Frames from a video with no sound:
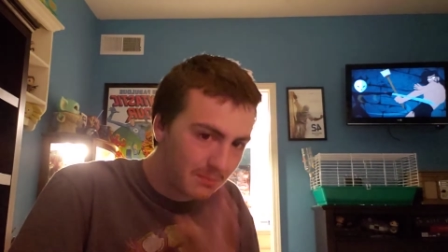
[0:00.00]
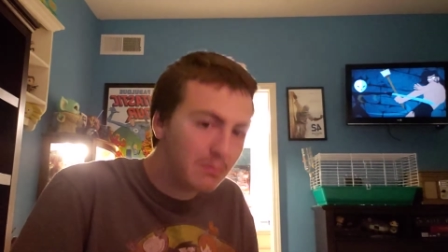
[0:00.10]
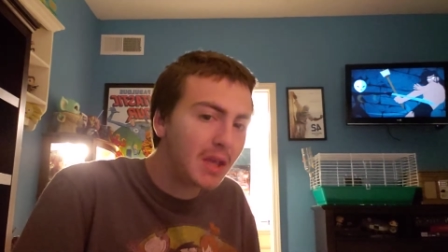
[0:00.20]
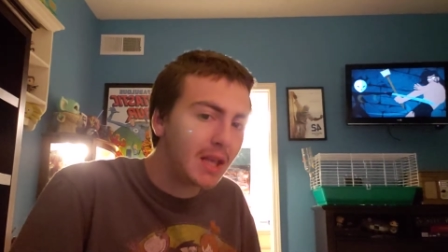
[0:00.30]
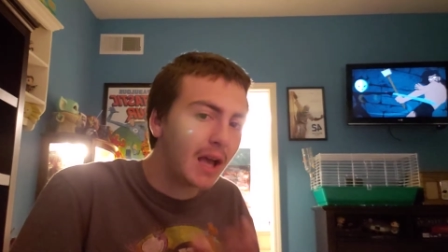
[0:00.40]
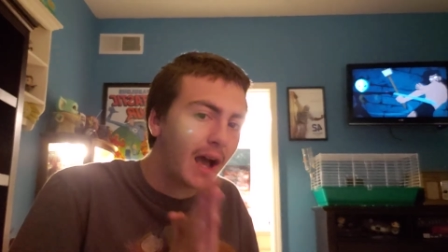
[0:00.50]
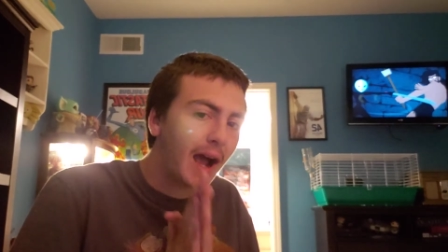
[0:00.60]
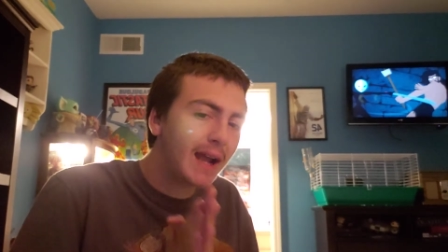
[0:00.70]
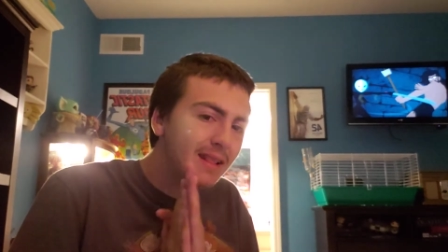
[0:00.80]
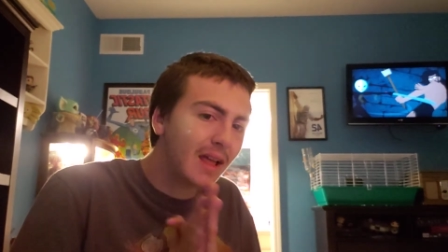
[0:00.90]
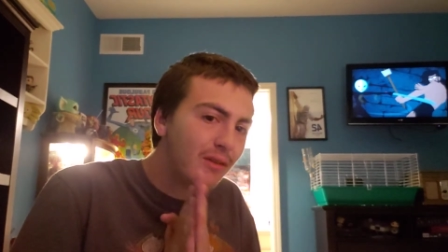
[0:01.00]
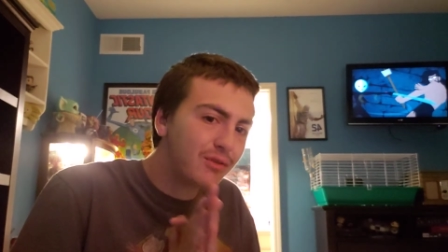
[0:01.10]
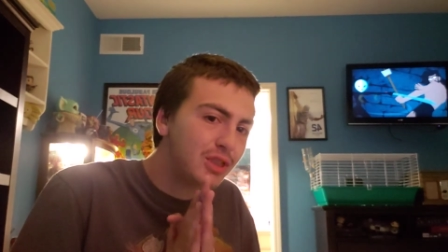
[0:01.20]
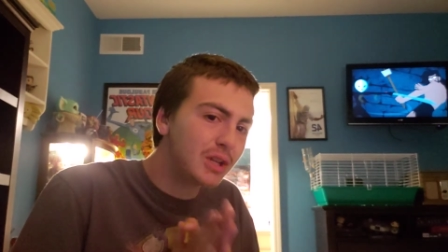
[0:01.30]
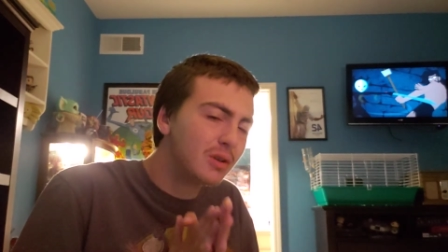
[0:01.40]
me, I love
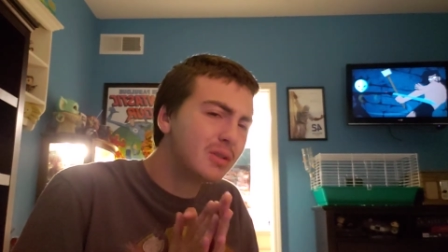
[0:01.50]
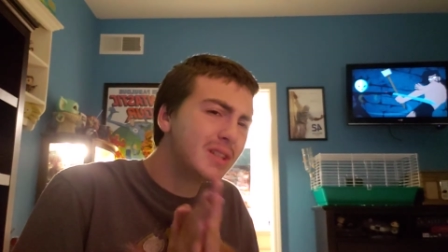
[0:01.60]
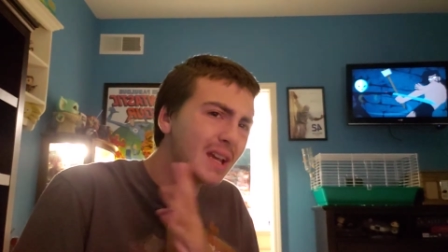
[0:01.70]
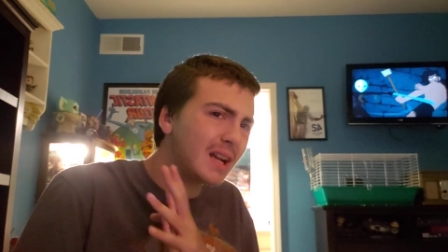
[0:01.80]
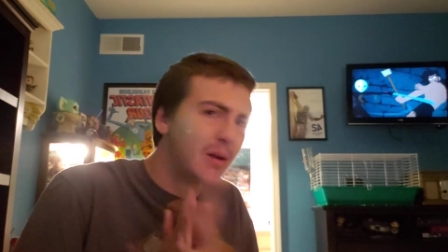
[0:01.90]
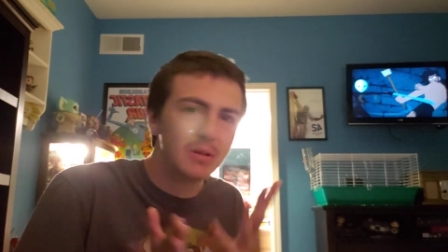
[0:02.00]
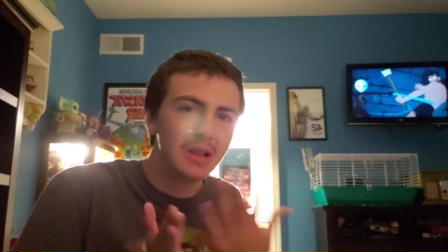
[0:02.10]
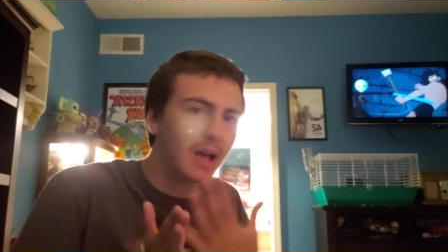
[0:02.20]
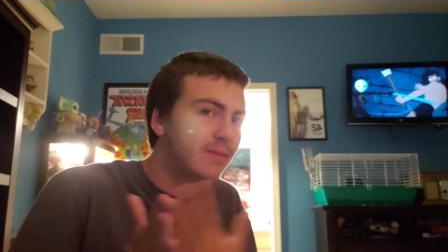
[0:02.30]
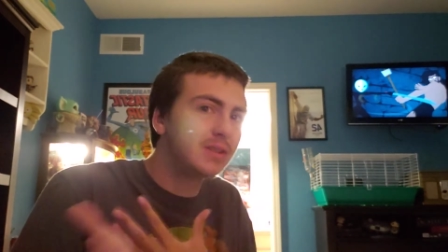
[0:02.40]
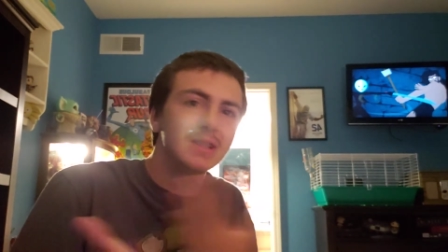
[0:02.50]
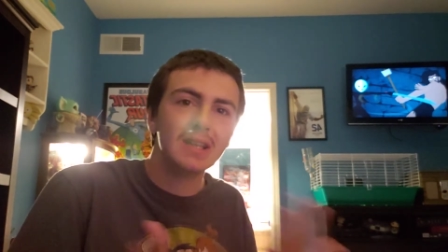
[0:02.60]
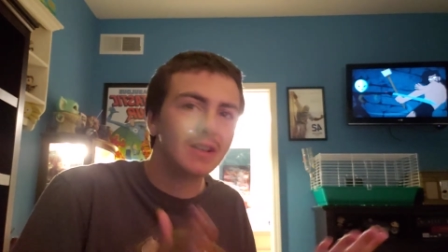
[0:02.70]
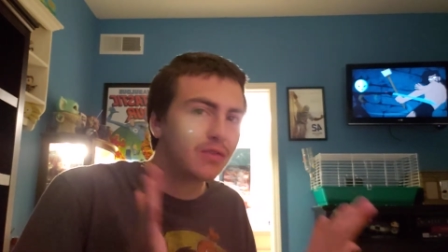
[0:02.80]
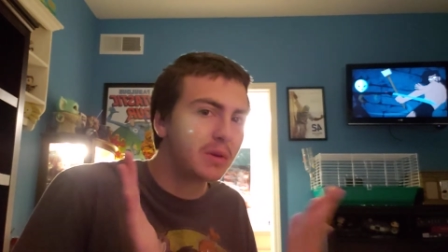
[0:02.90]
theaters and I would love to see
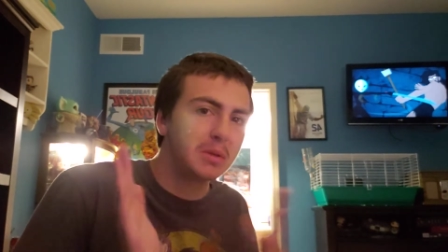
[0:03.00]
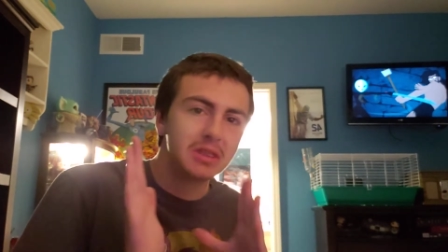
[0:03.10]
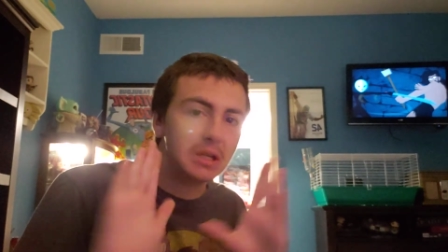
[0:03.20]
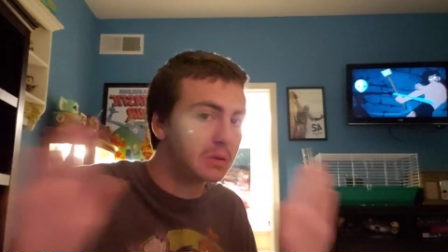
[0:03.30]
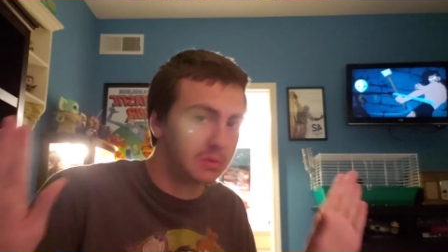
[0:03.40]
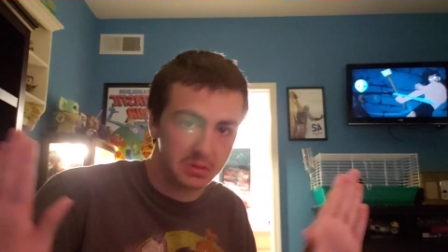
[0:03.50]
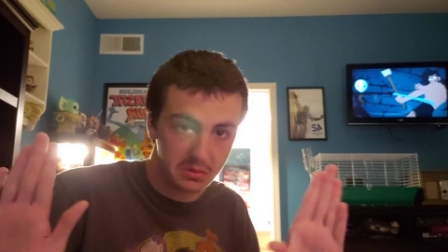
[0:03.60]
his film in theaters.